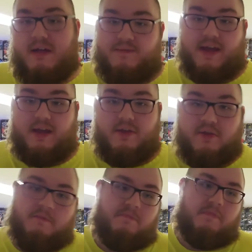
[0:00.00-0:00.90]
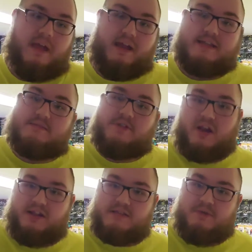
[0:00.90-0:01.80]
If I do, I guess I'm
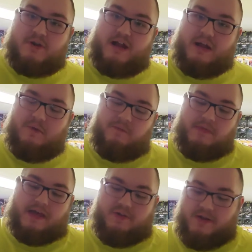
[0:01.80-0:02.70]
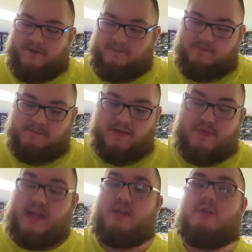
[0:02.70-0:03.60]
cutting this part out. I don't know. But
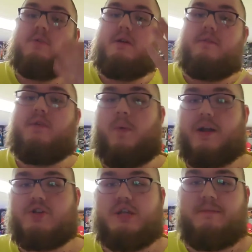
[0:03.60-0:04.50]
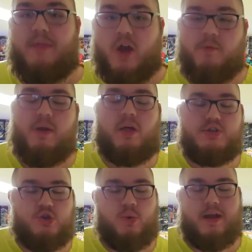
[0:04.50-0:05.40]
thank you for watching. Hope y'all
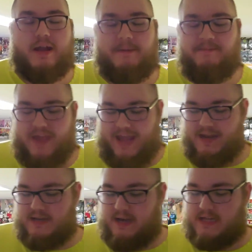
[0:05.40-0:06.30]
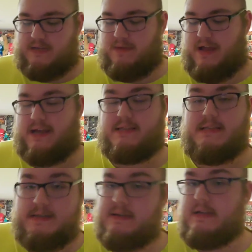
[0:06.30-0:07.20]
enjoyed. And until next time,
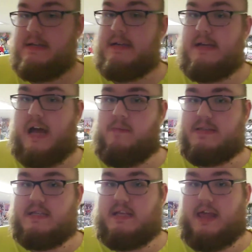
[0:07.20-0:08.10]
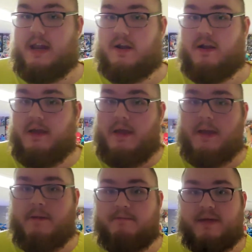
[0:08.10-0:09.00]
guys, I'll be seeing you later.
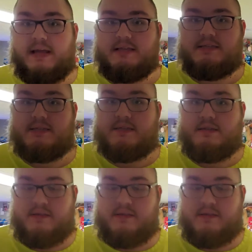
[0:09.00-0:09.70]
Peace.